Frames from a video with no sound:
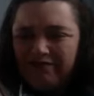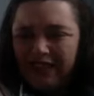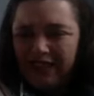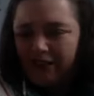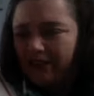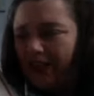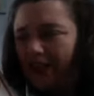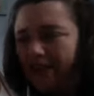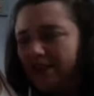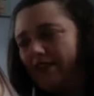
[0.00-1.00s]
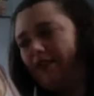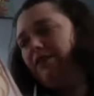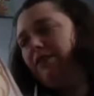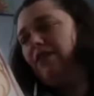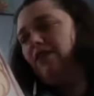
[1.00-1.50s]
in their taste
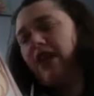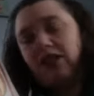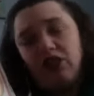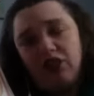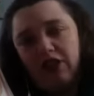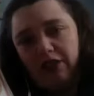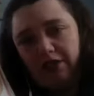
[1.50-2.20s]
and their texture?